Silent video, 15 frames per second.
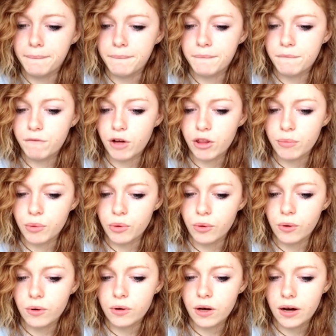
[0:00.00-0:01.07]

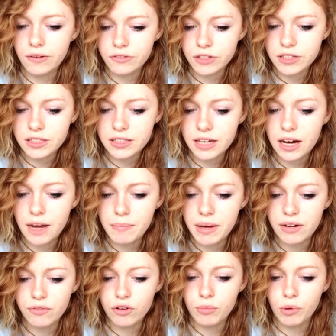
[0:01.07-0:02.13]
Furthermore, after I did that, I
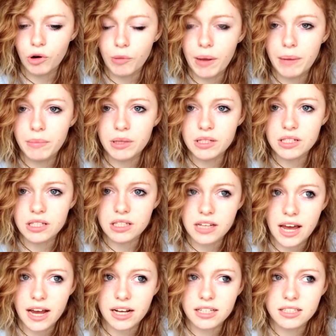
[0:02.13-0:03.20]
made a few more amendments to the
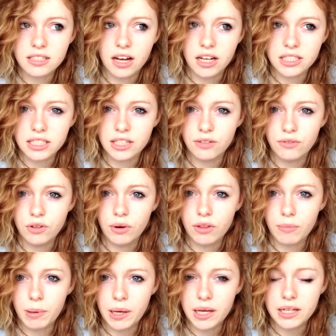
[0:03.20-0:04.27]
text, asking a few other
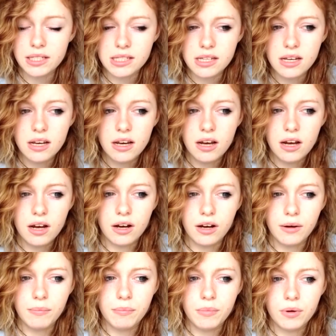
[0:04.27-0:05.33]
peers
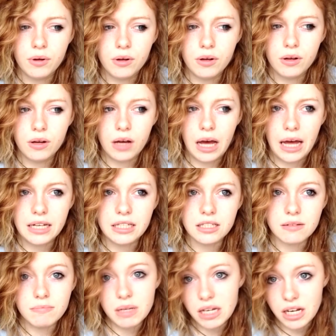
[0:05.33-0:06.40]
and
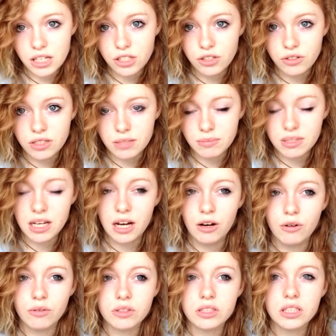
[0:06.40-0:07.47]
media students
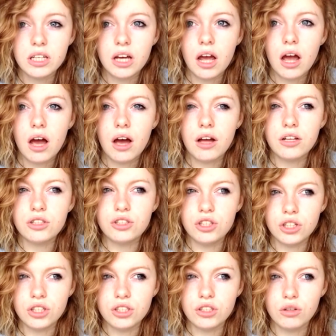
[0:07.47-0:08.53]
themselves,
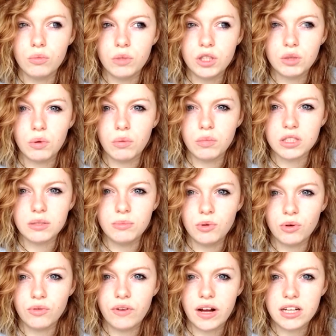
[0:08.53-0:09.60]
just on which one was the more
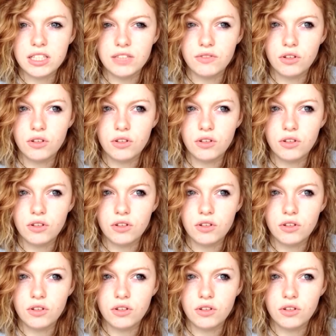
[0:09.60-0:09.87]
effective